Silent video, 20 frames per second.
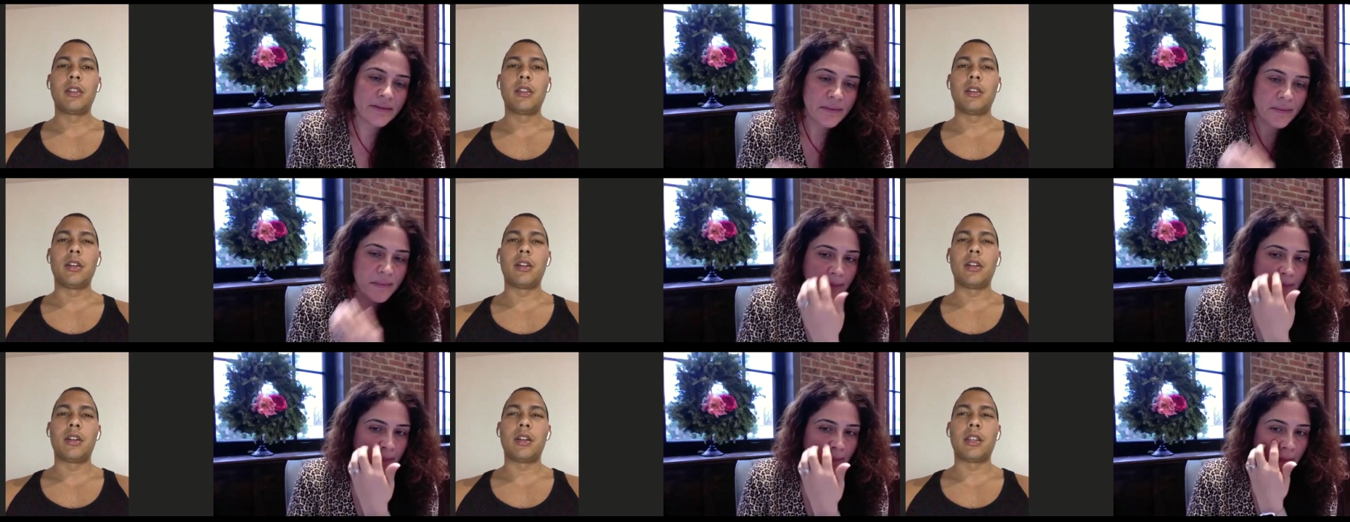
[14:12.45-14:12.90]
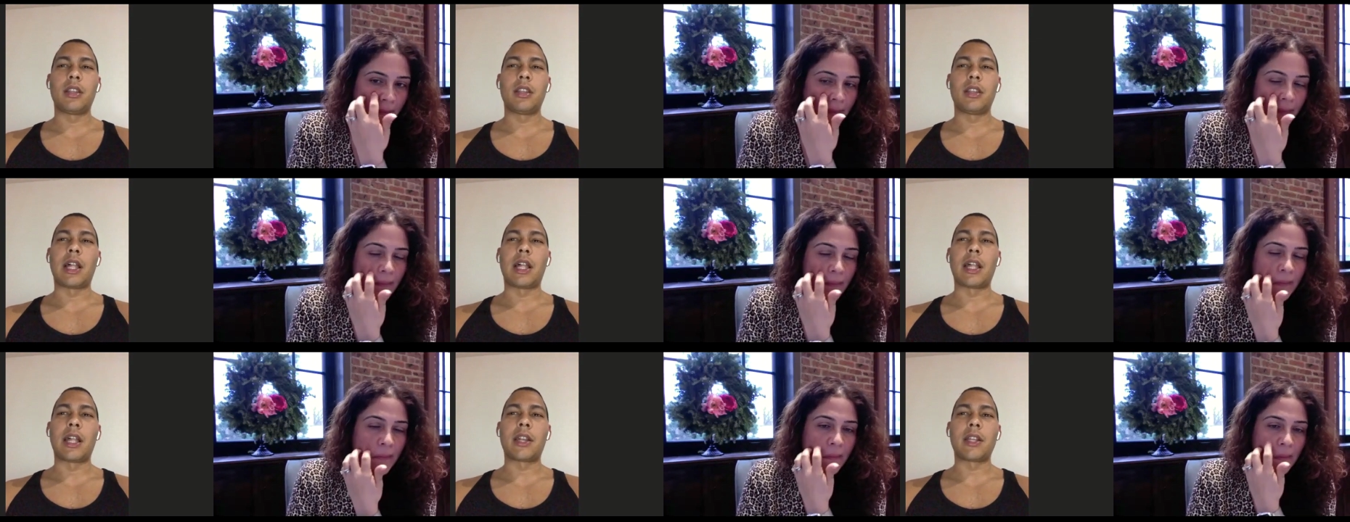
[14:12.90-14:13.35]
Speaker 1: uh, a
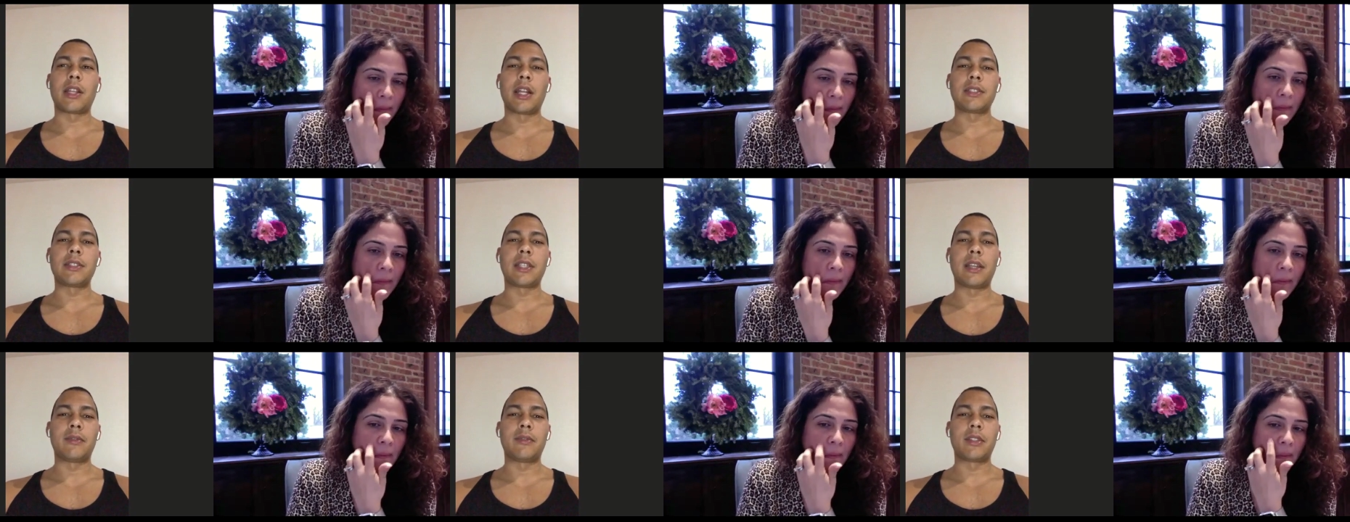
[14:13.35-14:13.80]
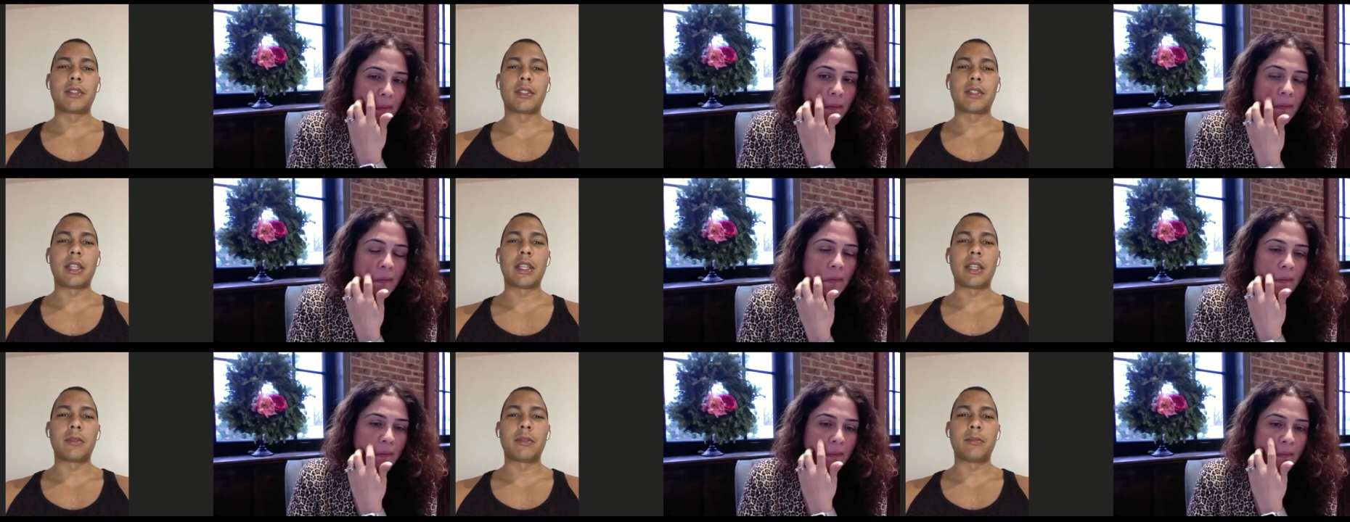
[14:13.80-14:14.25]
lot of guys have
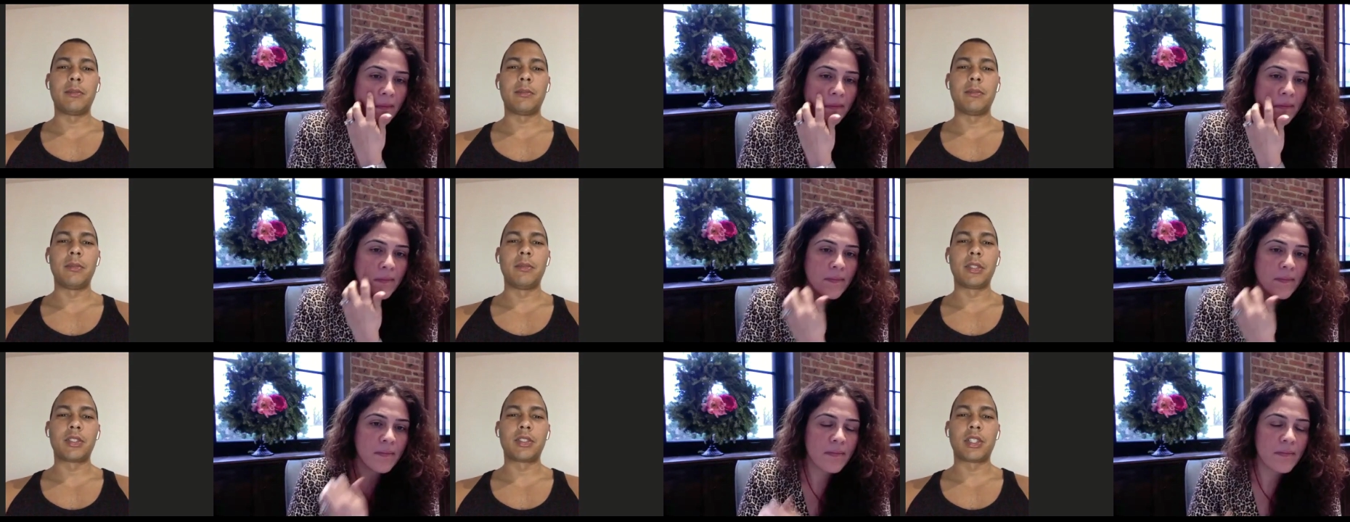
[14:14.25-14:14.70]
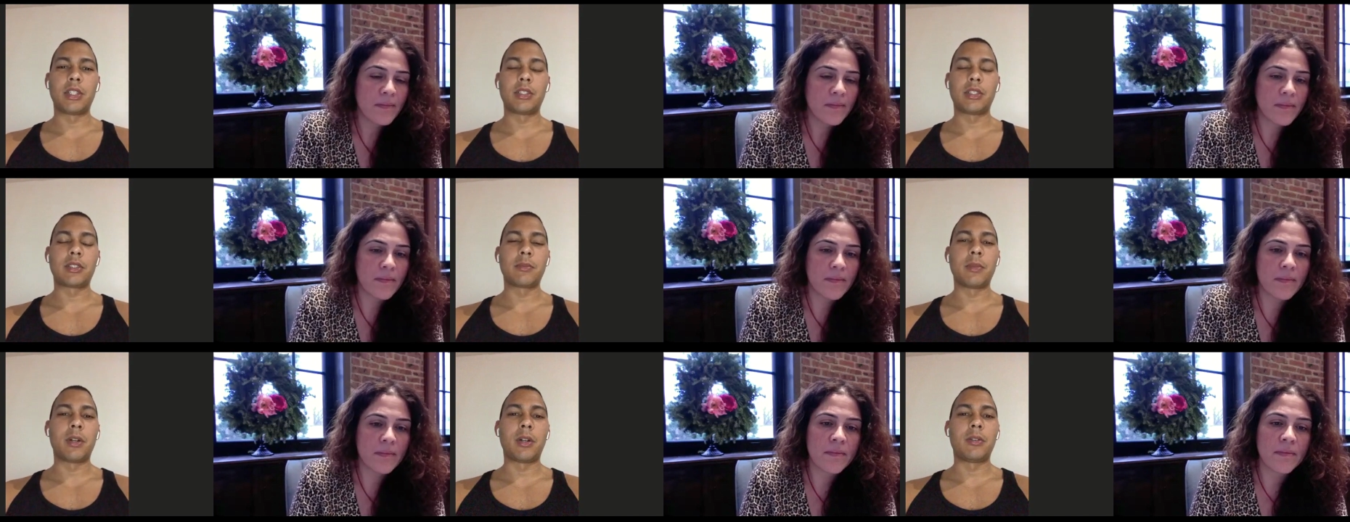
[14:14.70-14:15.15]
this like
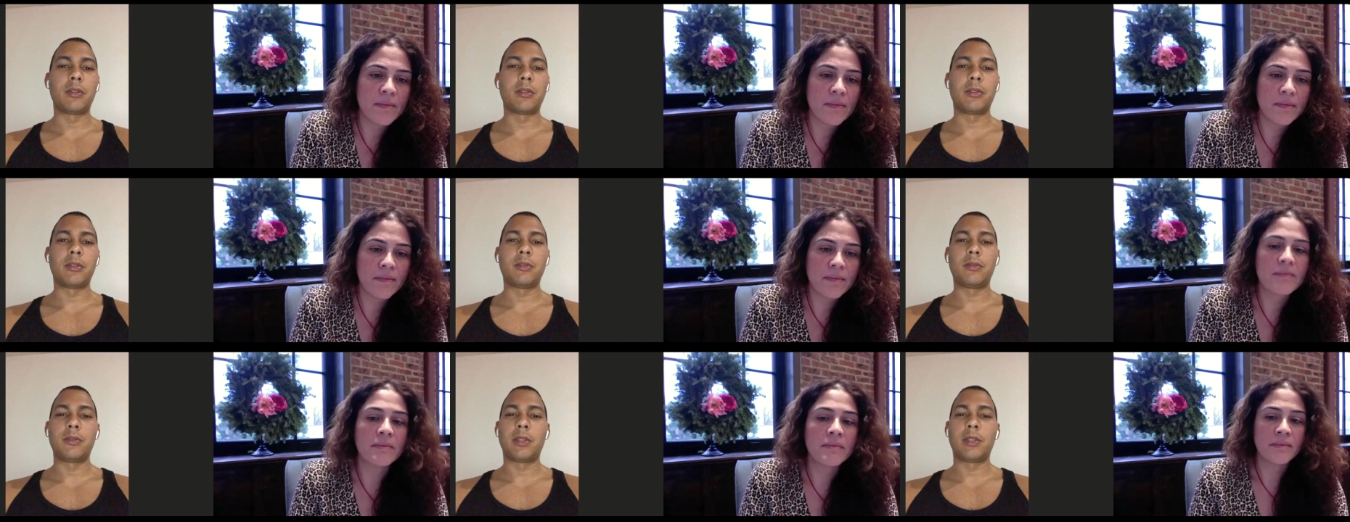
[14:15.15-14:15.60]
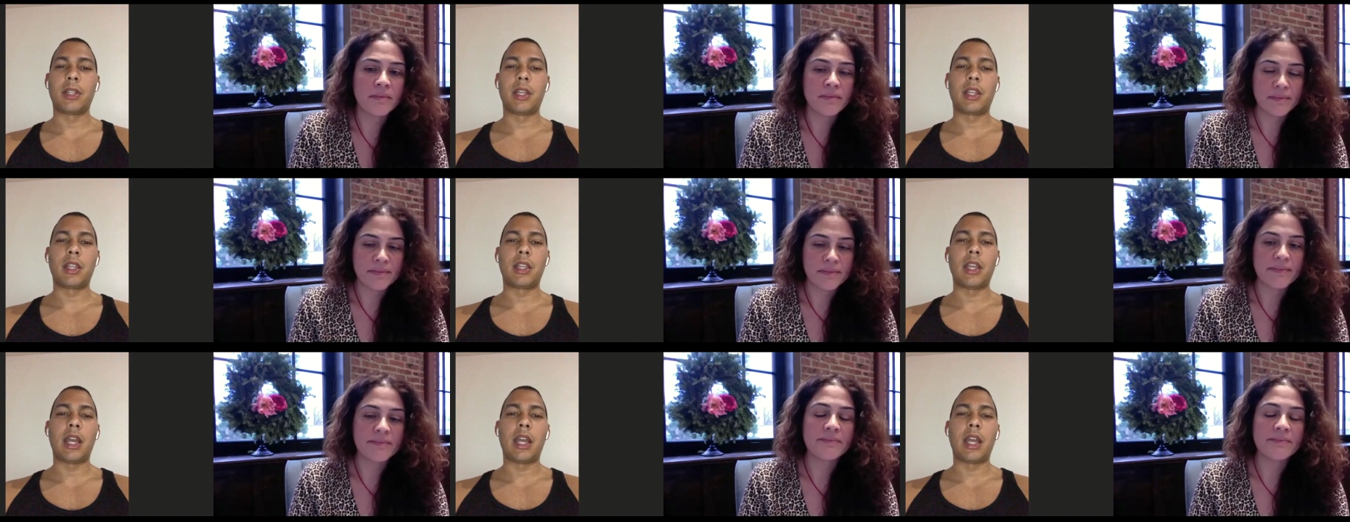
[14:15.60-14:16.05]
machismo
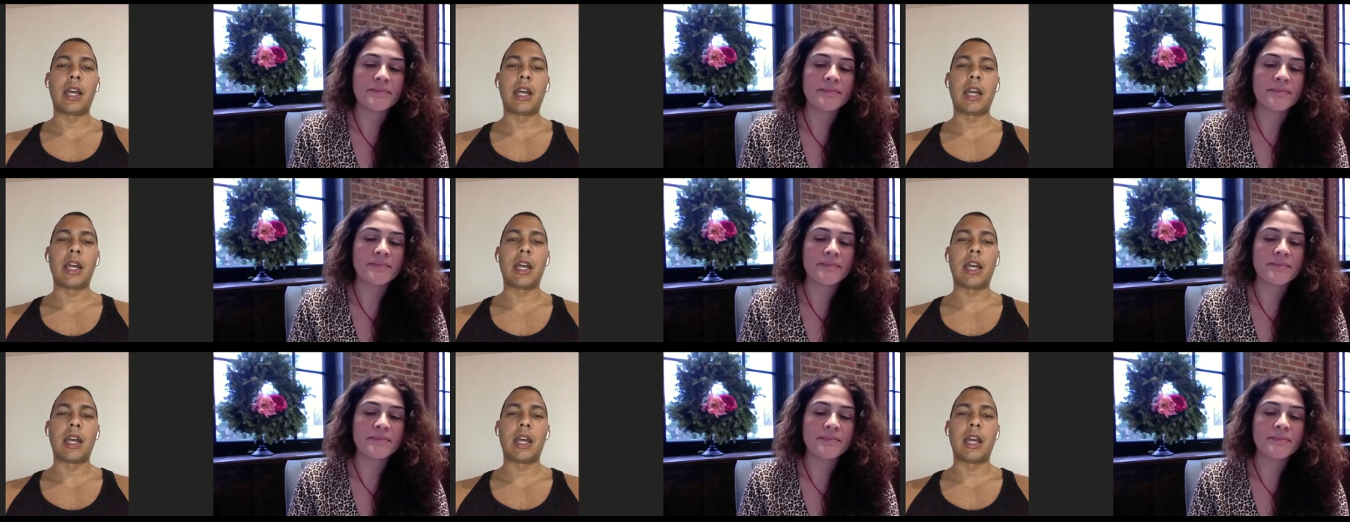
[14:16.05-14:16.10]
like